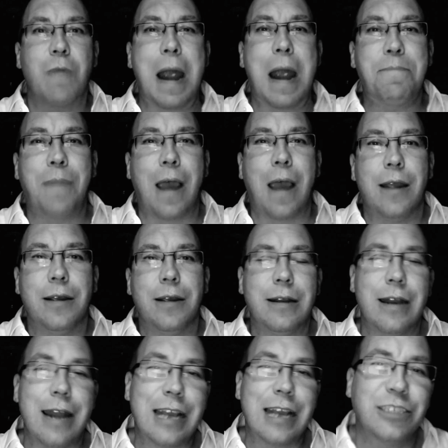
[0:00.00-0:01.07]
right by.
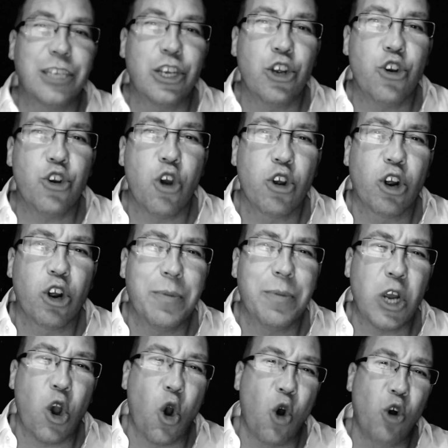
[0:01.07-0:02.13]
And the next thing you know, you're going
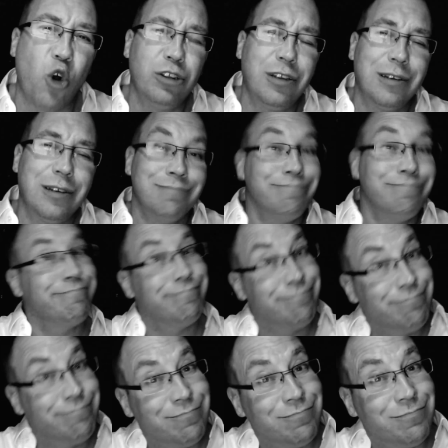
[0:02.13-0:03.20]
to be old,
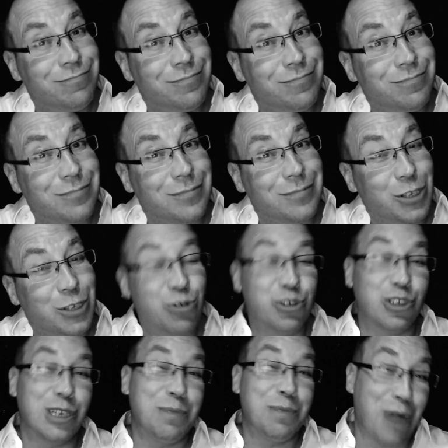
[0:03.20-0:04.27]

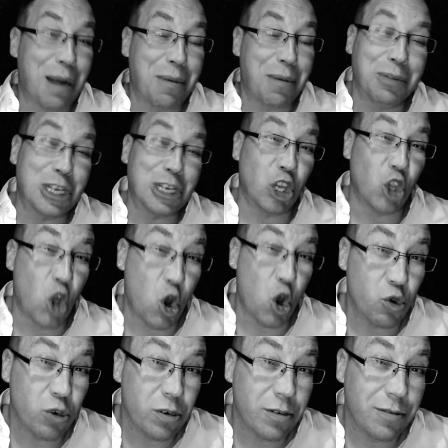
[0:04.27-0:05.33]
usually probably
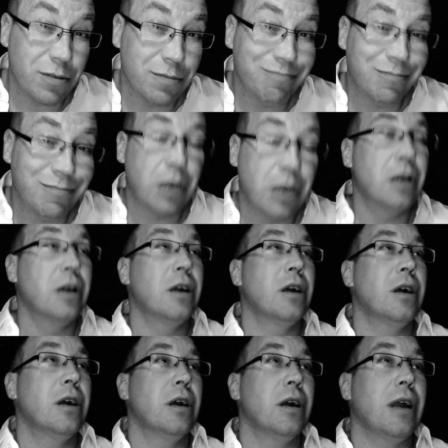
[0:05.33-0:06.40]
alone,
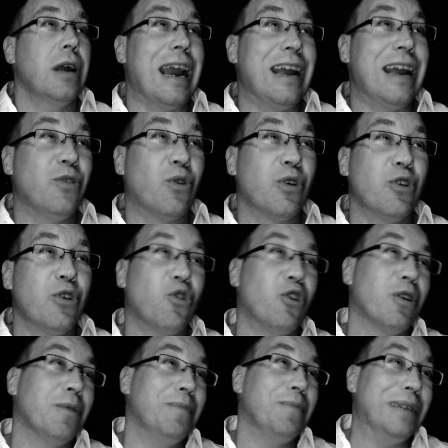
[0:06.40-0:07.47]
and or you're
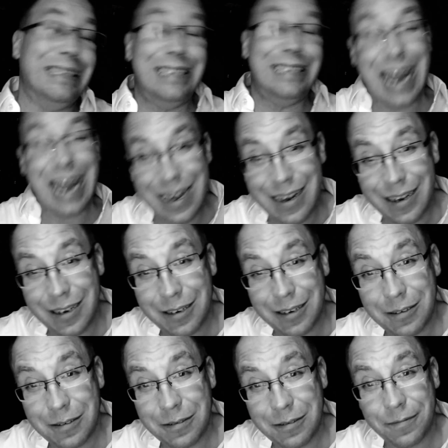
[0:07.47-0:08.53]
going to be dead,
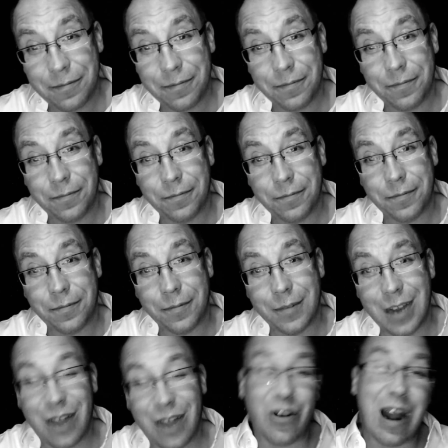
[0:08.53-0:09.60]

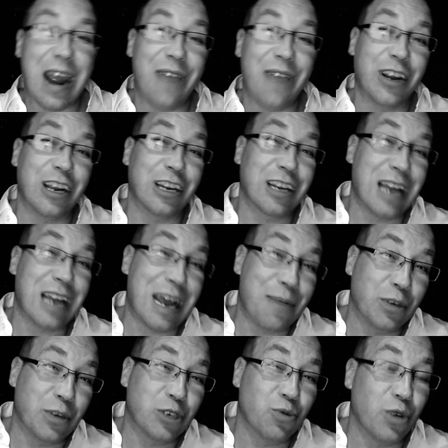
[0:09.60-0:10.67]
never having
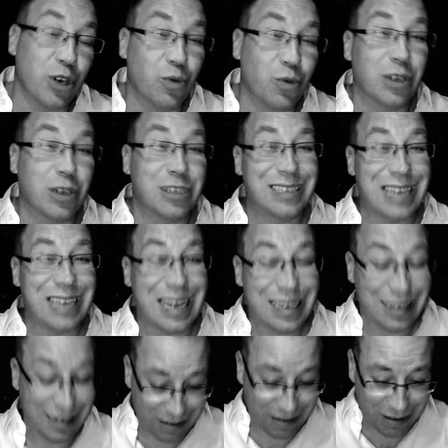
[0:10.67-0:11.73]
accomplished what you were
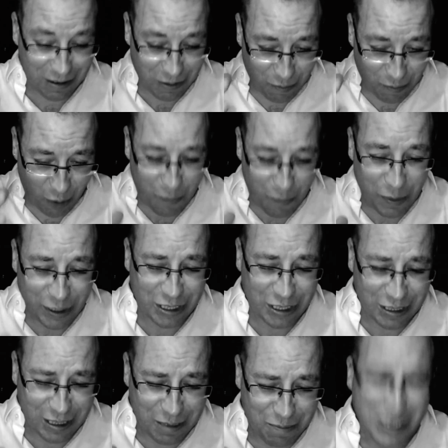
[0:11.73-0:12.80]
sent,
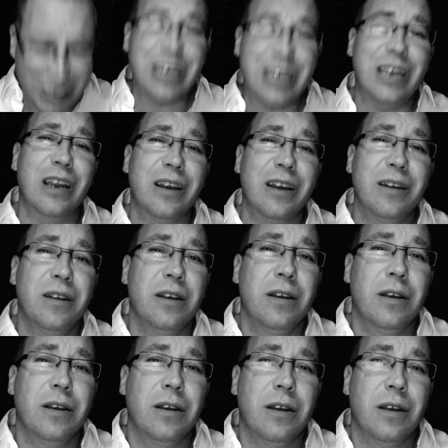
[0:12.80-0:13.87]
purpose to be here
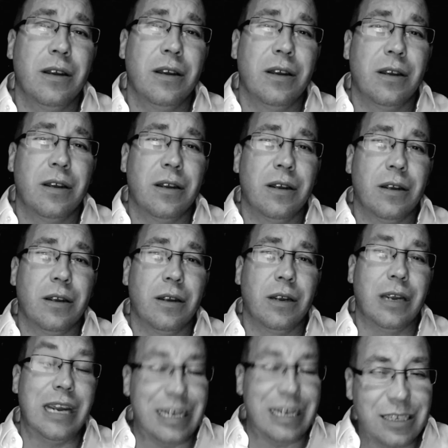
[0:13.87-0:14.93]

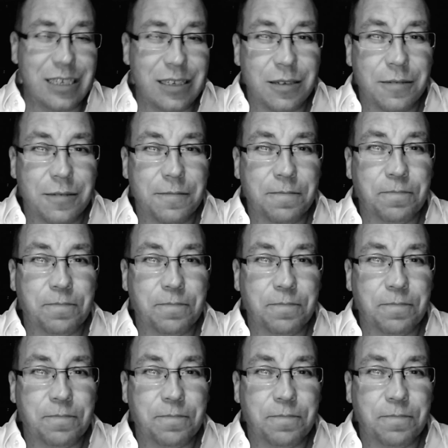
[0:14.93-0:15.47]
is,